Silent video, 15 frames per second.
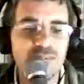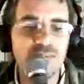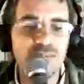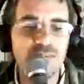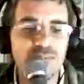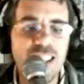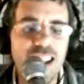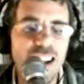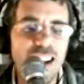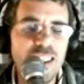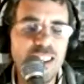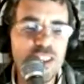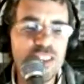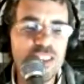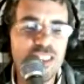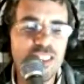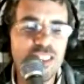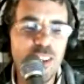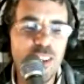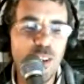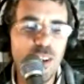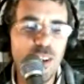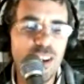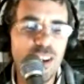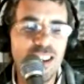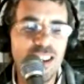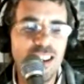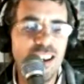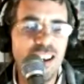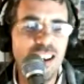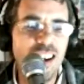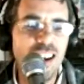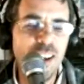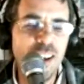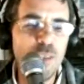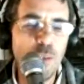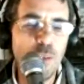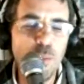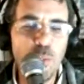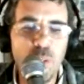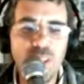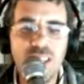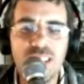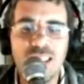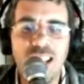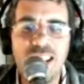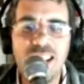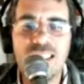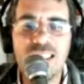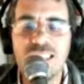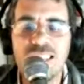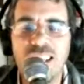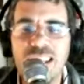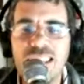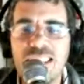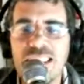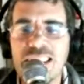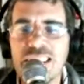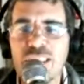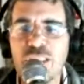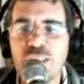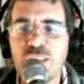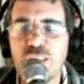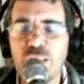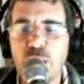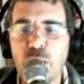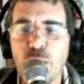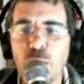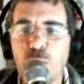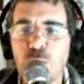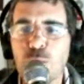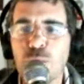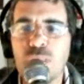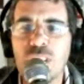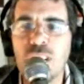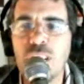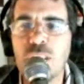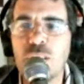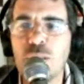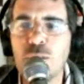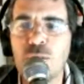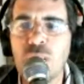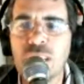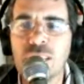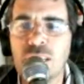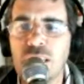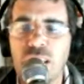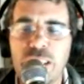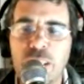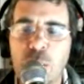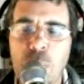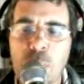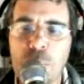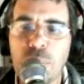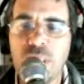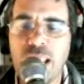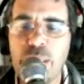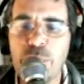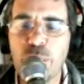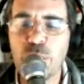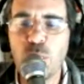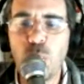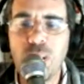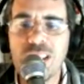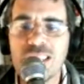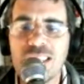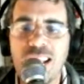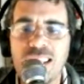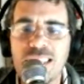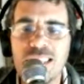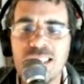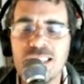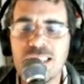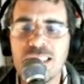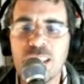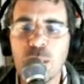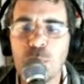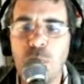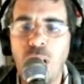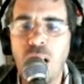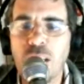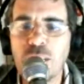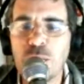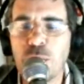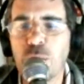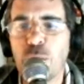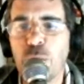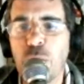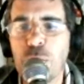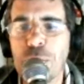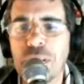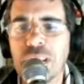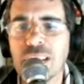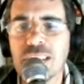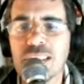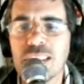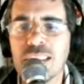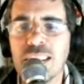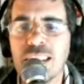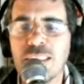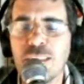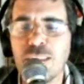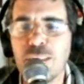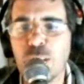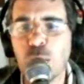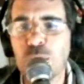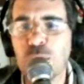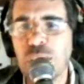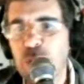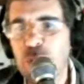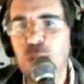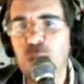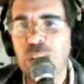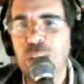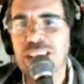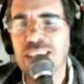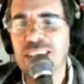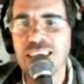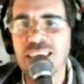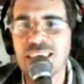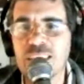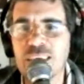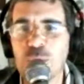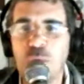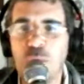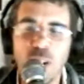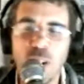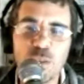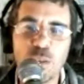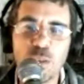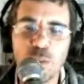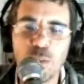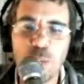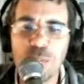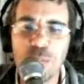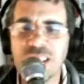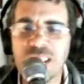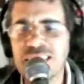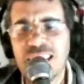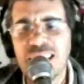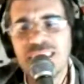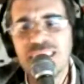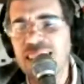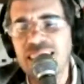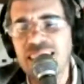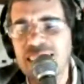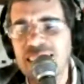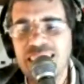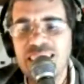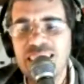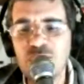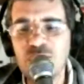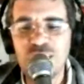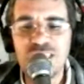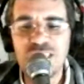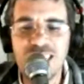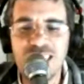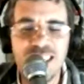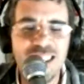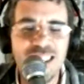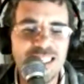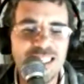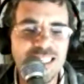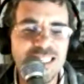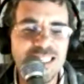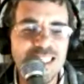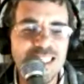I just, you know, I've never really liked these, you know, play for 20 seconds and then pause for 3 minutes, and then, you know, play for 20 seconds and pause for 3 minutes. That just, yeah,